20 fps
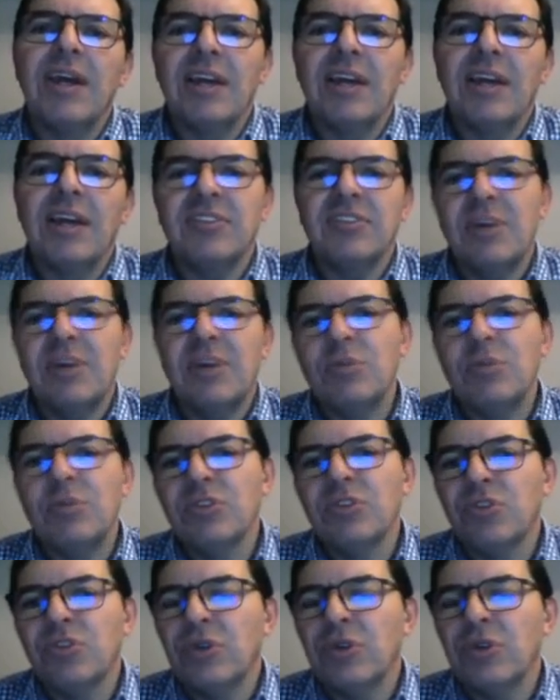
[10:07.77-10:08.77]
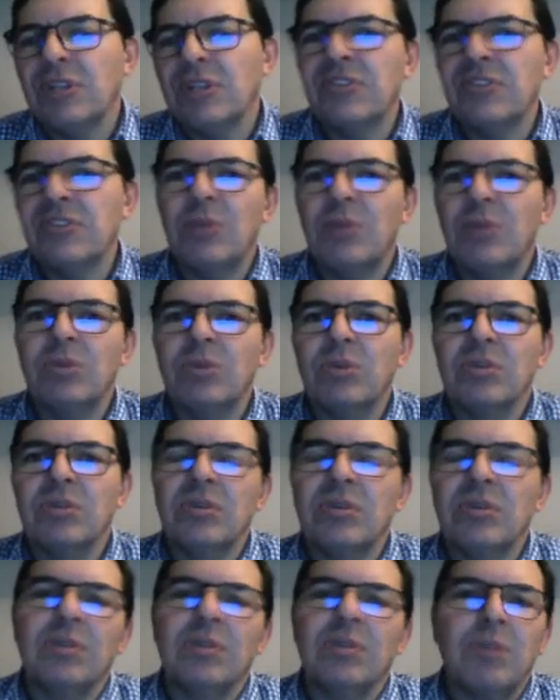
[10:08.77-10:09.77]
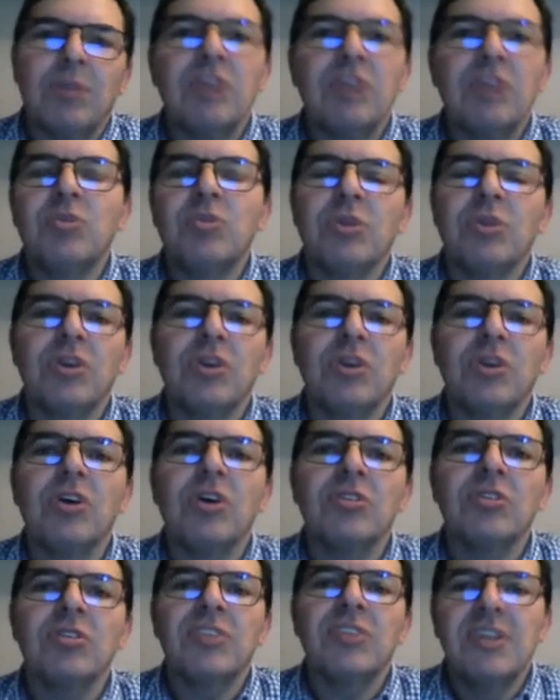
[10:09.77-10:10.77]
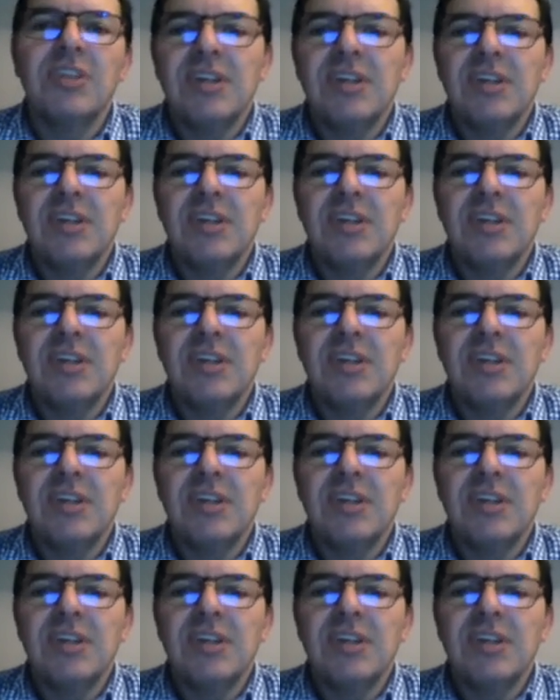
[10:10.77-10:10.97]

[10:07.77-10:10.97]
And some will join and some will, most will not.